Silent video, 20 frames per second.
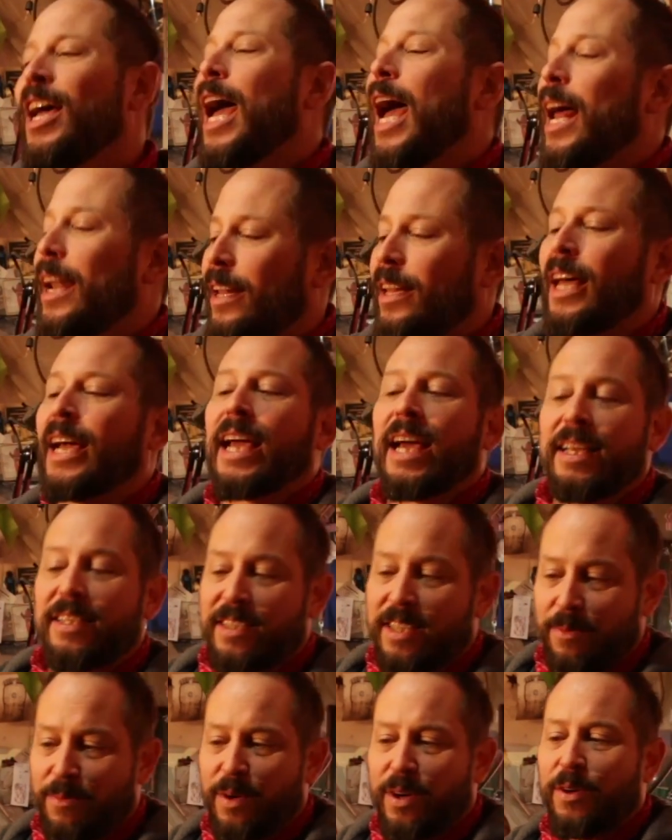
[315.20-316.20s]
And like I
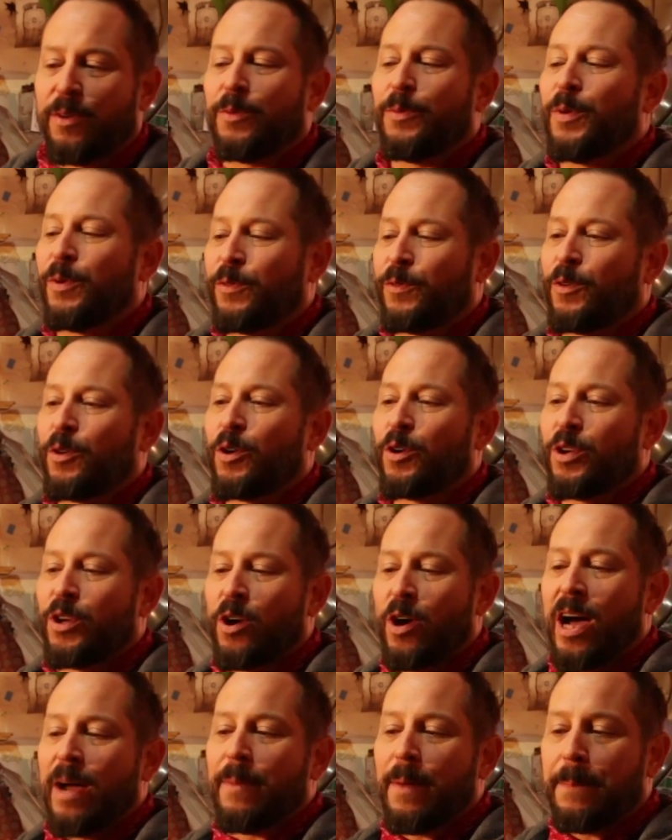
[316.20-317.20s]
said before, you
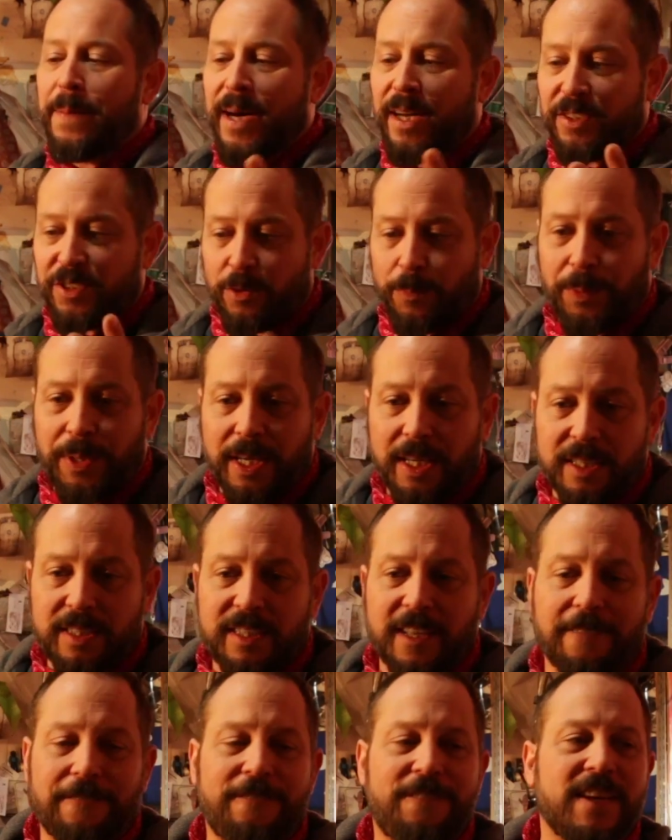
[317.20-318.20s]
know, I'm a puzzle piece
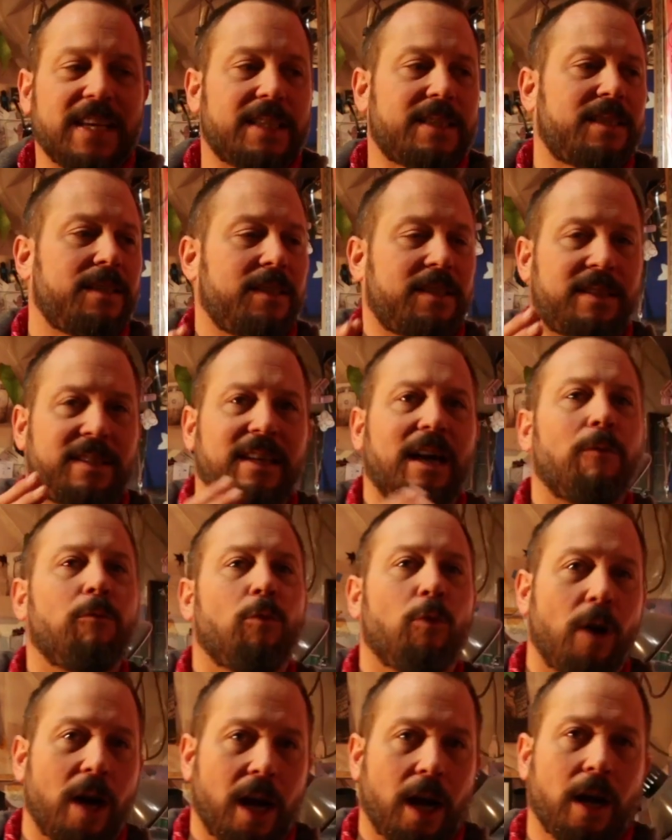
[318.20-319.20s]
that fits
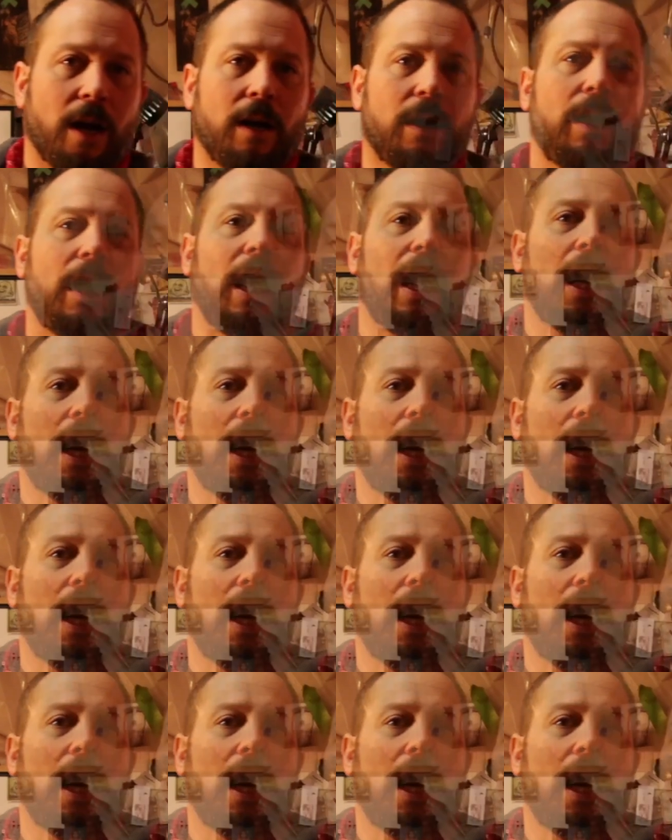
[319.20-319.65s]
somewhere.